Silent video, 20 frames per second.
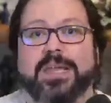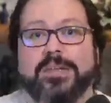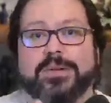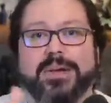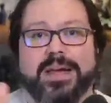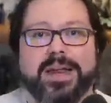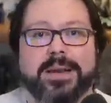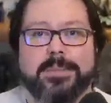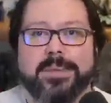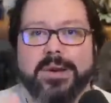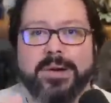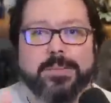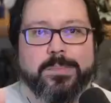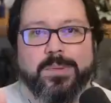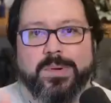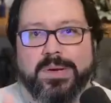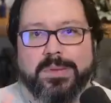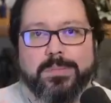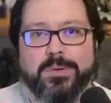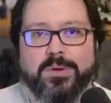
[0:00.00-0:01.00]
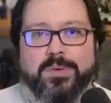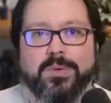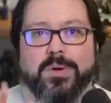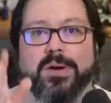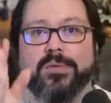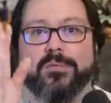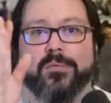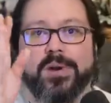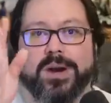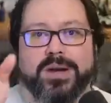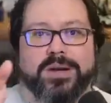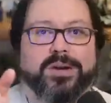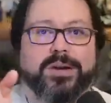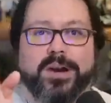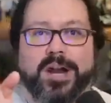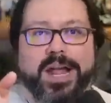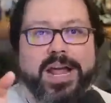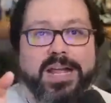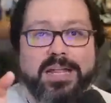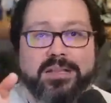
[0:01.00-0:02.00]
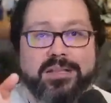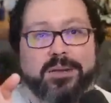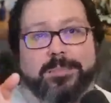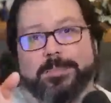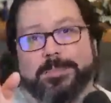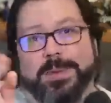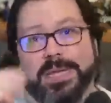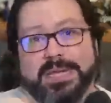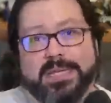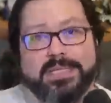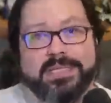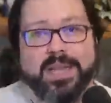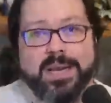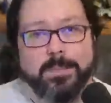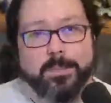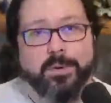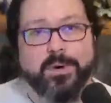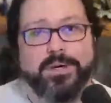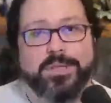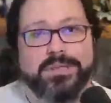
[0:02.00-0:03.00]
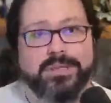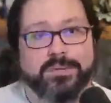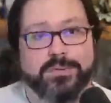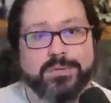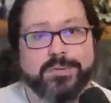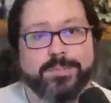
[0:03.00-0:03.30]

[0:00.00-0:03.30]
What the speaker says: you get a better preview of where you're going to end up being teleported to.